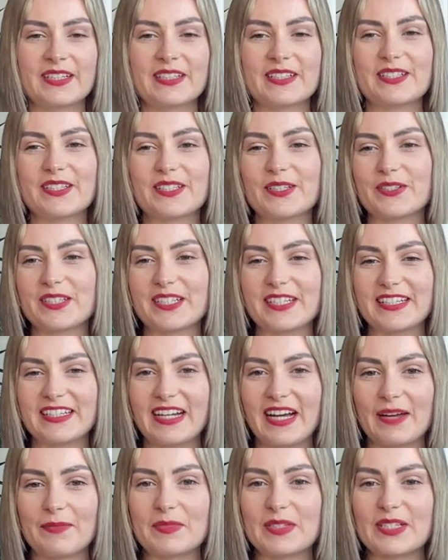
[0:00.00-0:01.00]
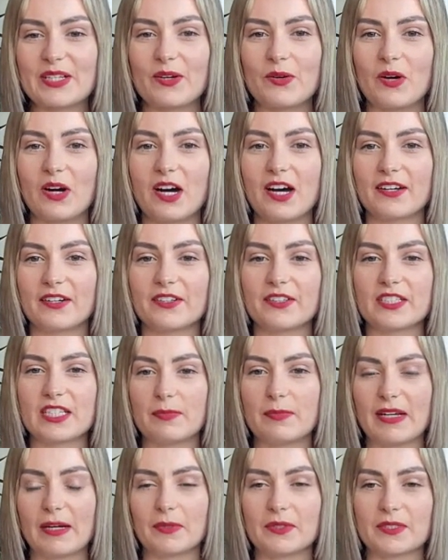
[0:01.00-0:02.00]
Susan, I'm so honored to
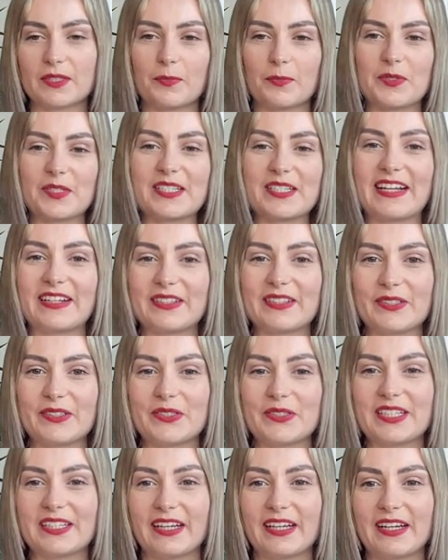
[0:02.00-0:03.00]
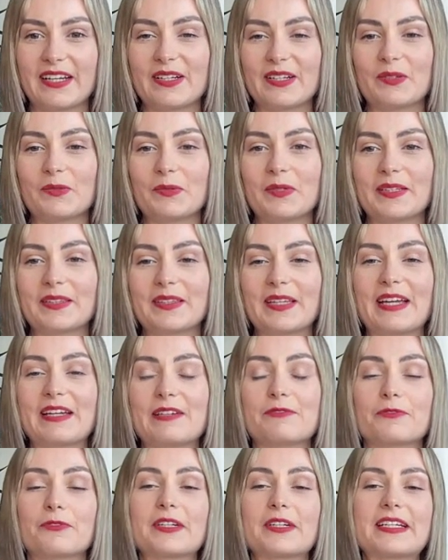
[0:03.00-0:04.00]
be able to present you tonight with a
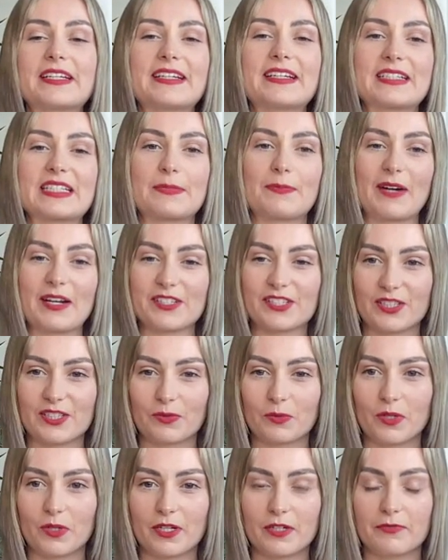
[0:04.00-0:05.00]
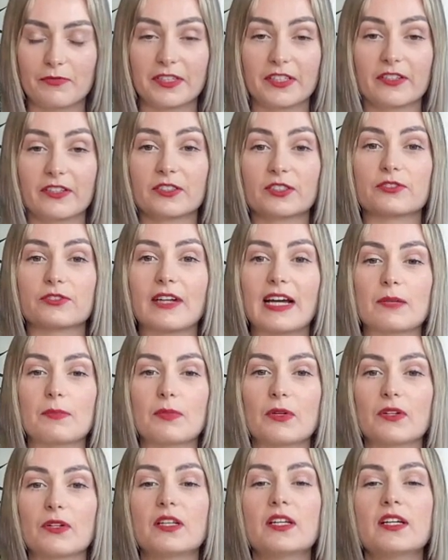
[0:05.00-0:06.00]
Free Expression Award for your
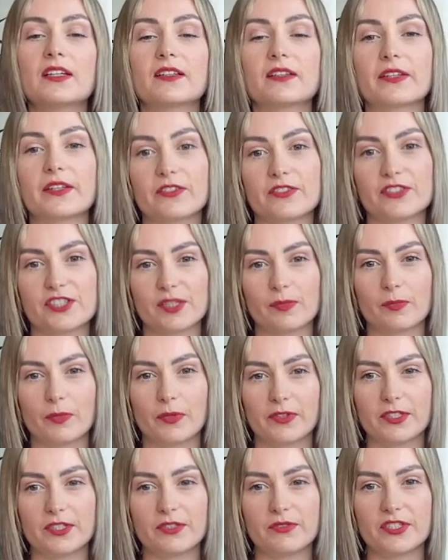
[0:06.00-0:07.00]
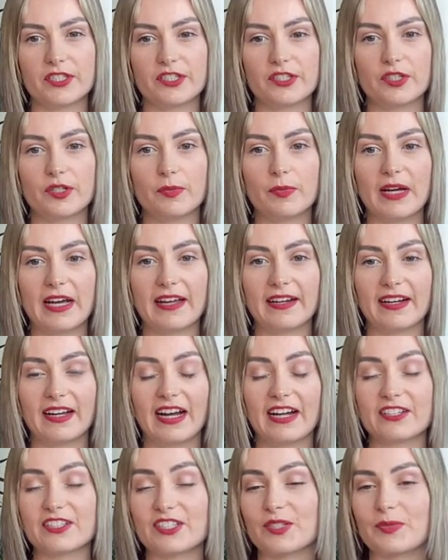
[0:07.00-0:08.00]
incredible leadership with YouTube. And
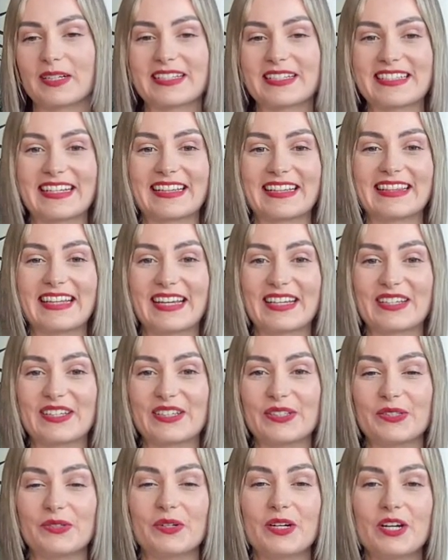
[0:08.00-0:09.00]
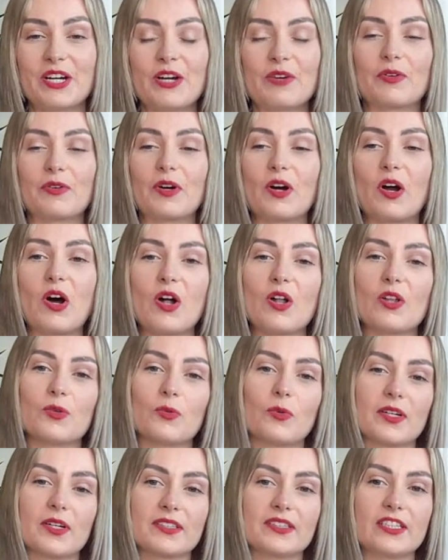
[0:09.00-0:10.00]
I just want to say thank you for all the
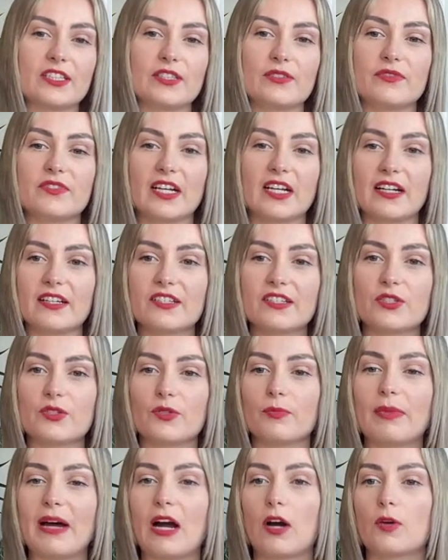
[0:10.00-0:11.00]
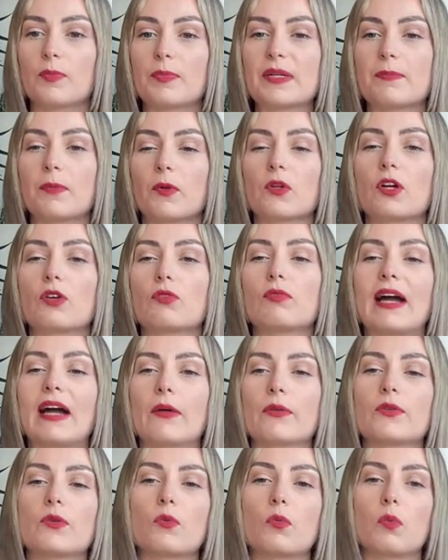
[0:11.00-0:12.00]
work that you've done to empower people
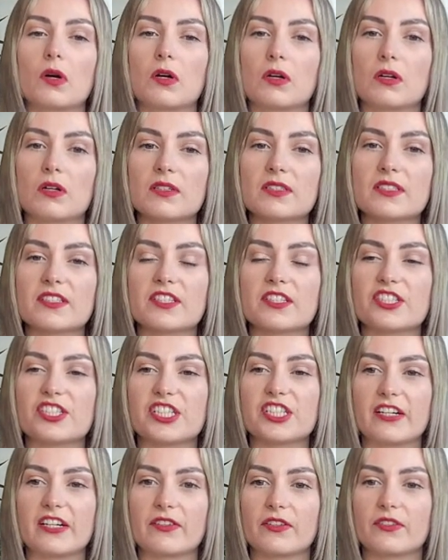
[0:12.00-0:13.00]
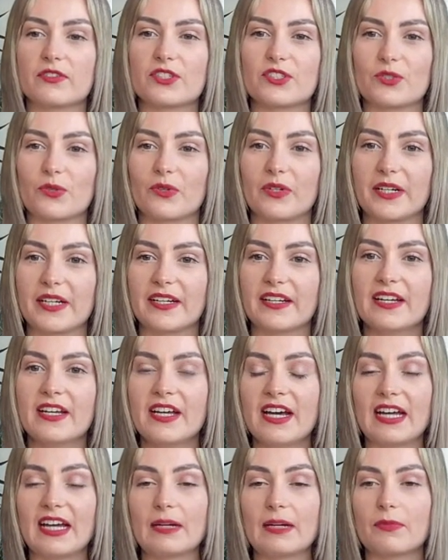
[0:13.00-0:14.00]
around the world to share their story.
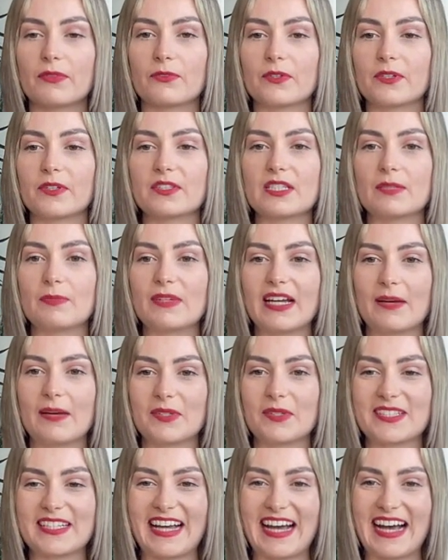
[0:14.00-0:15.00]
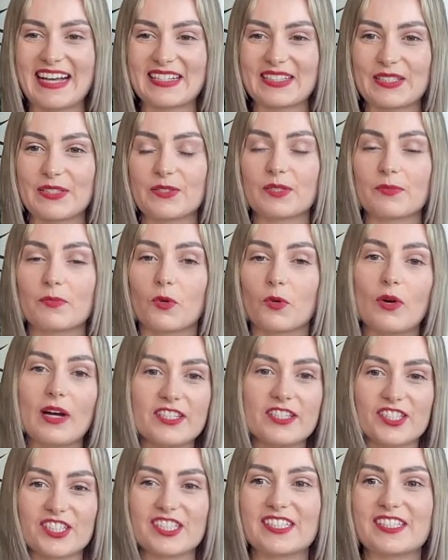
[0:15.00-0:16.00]
And I'm thrilled to be able to ask you some
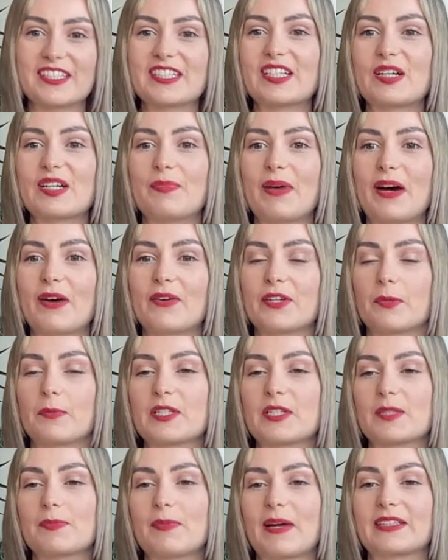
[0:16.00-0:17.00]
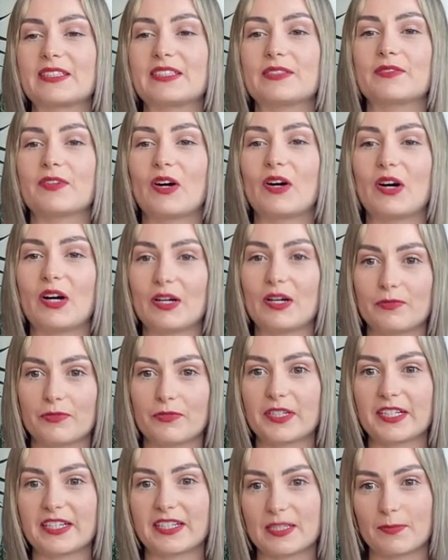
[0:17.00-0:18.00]
questions about your perspective on
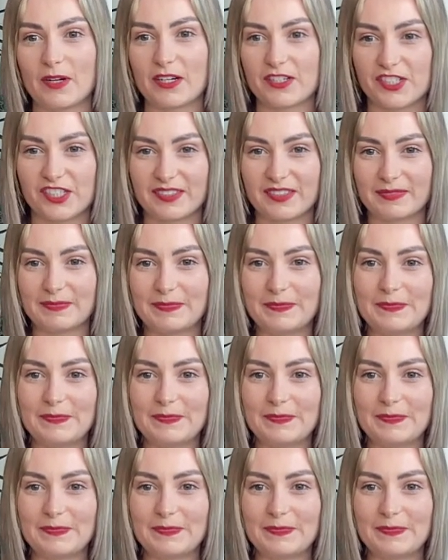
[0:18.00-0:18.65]
free expression.